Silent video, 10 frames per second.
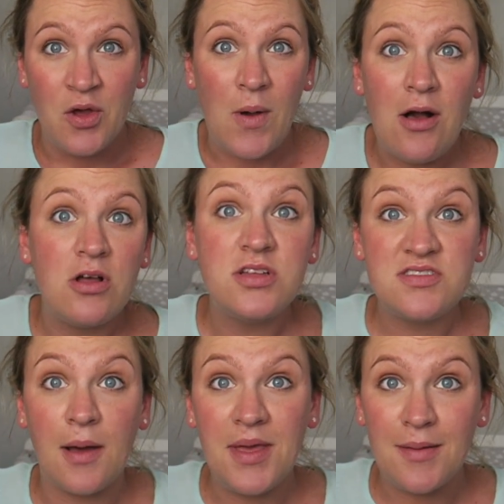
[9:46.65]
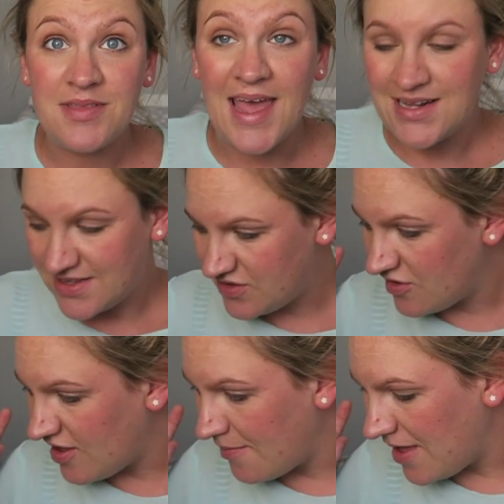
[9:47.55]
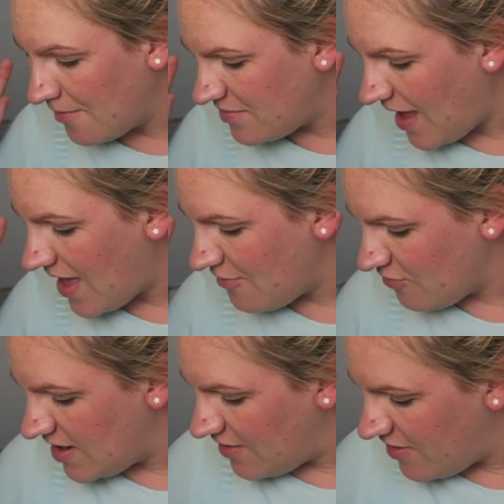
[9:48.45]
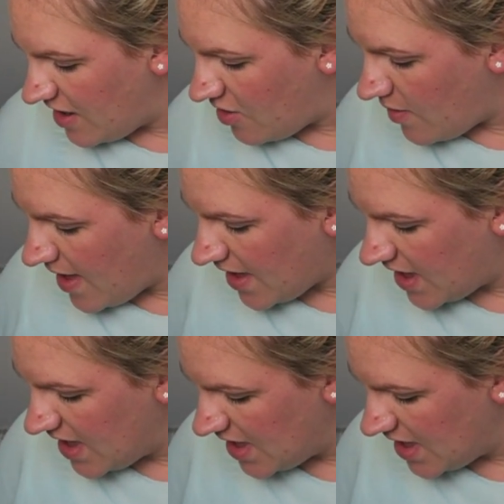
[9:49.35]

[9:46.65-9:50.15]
Well, tummy update. Let's do tummy update really quick.